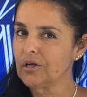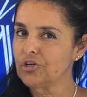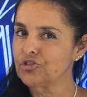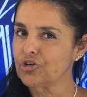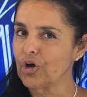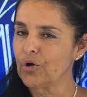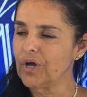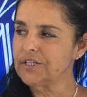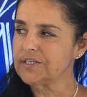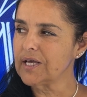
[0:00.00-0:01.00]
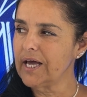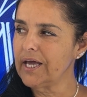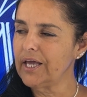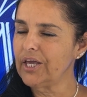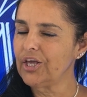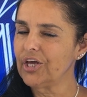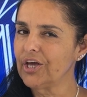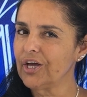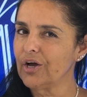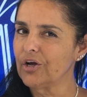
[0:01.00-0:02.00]
so it's saying,
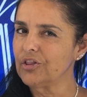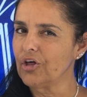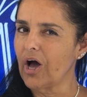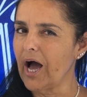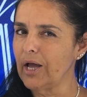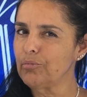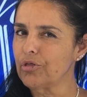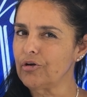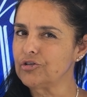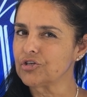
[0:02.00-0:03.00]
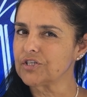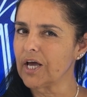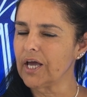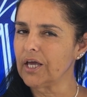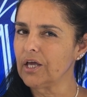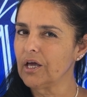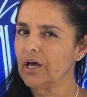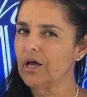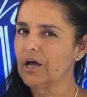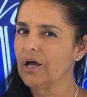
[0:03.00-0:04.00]
the I'm threads are saying,
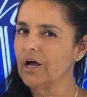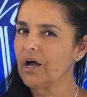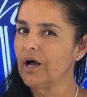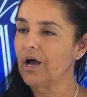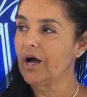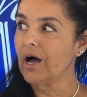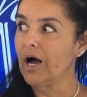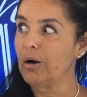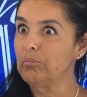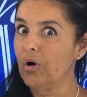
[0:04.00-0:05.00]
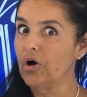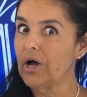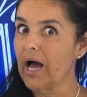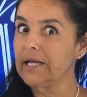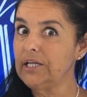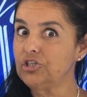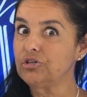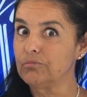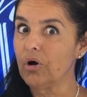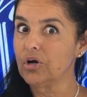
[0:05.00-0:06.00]
I need to
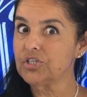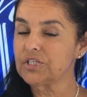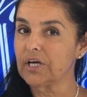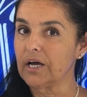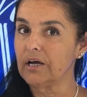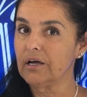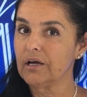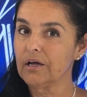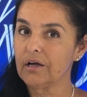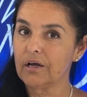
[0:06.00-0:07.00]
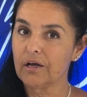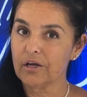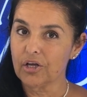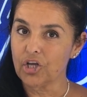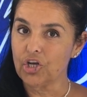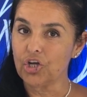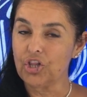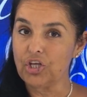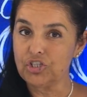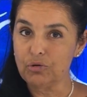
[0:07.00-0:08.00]
master,
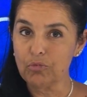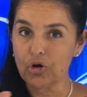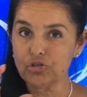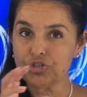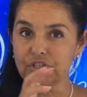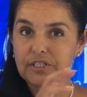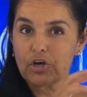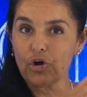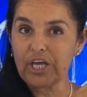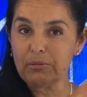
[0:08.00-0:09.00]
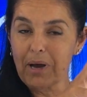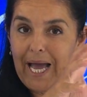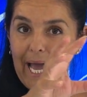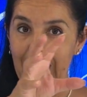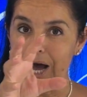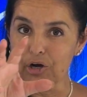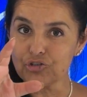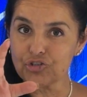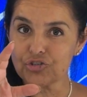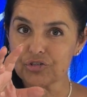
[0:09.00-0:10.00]
these emotions that are in my
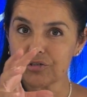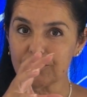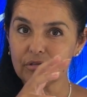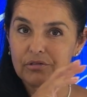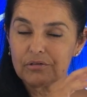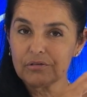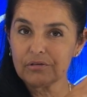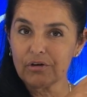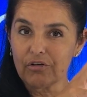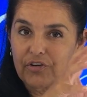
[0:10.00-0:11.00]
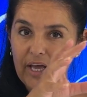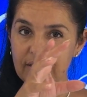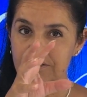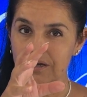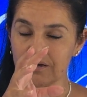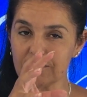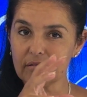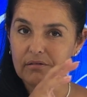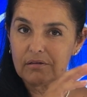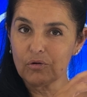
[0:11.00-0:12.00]
house of Cancer,
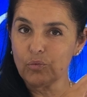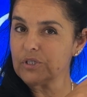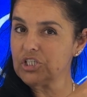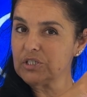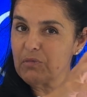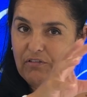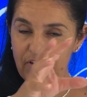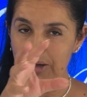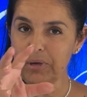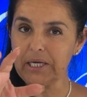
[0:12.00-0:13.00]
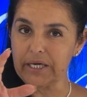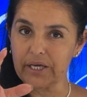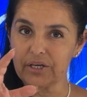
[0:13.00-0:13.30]
which is my family.